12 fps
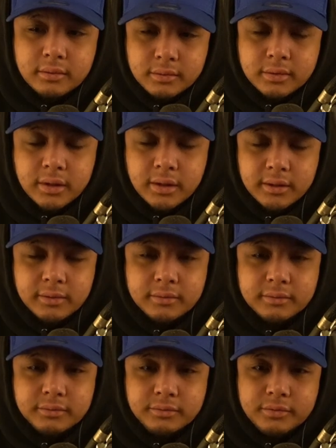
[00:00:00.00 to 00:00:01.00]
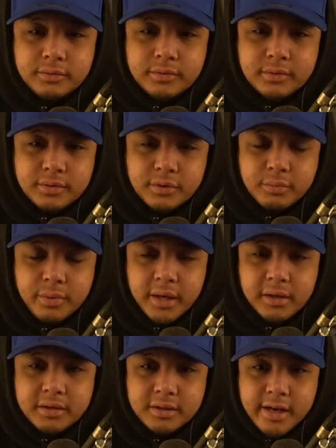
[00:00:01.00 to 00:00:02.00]
Okay. So
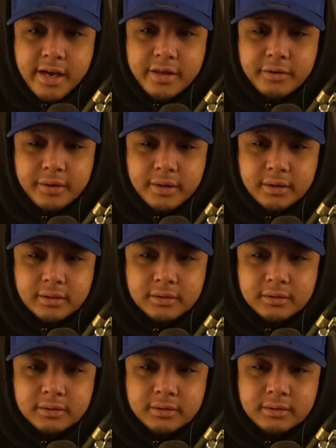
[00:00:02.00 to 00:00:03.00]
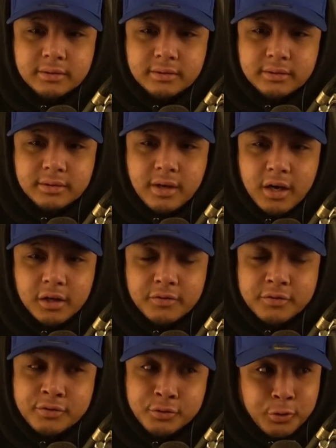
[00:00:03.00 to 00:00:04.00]
Beta's gathering all
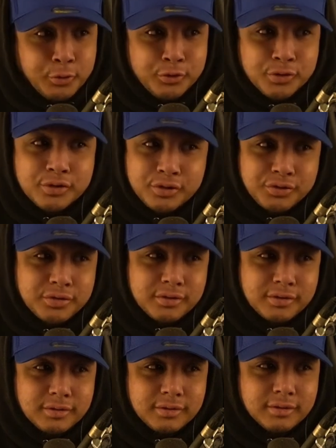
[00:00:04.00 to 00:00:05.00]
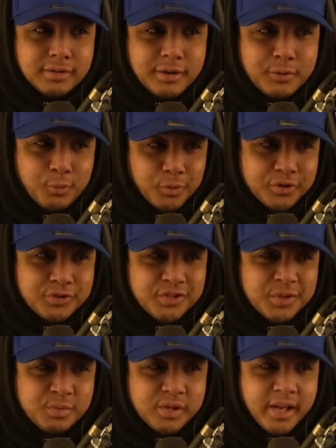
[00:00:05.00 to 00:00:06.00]
of his soldiers, what it
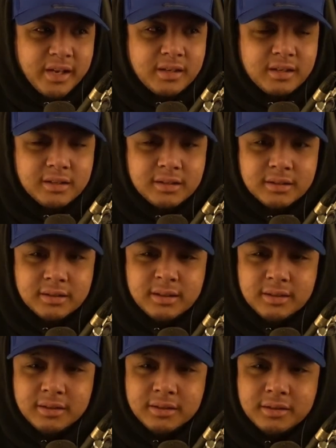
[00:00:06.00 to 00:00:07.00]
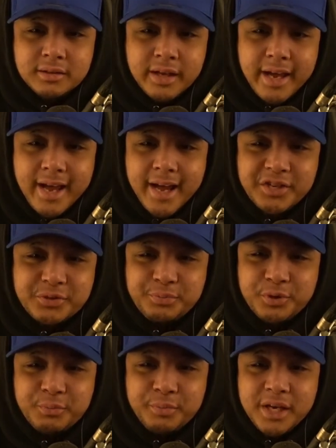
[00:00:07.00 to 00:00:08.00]
seems like. As
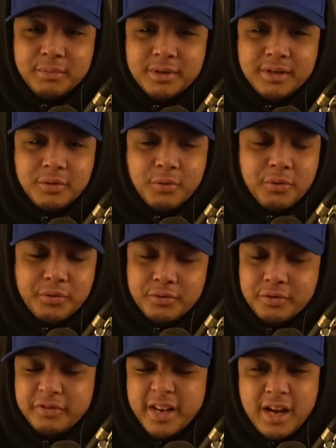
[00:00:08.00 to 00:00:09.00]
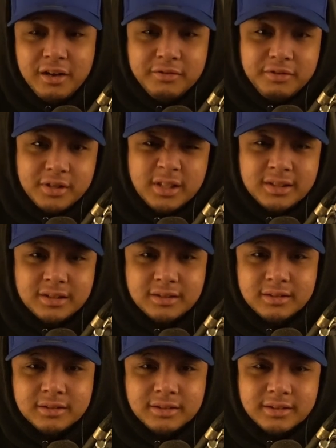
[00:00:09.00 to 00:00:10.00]
per maybe Order of Alpha
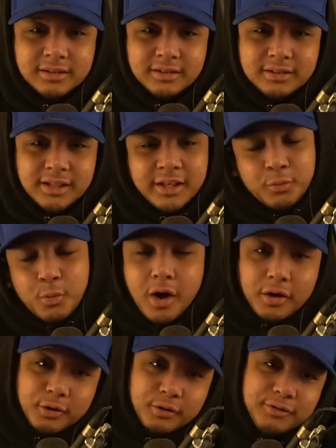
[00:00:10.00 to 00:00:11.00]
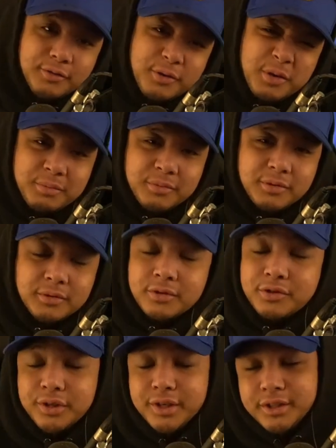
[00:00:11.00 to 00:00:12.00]
in Walker form,
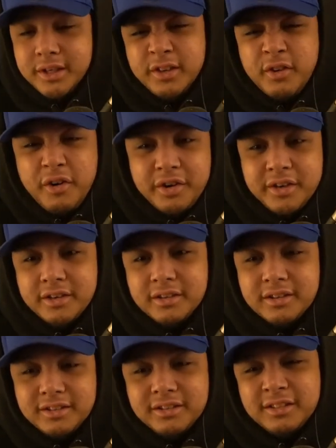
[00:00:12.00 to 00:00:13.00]
or should I say Guardian?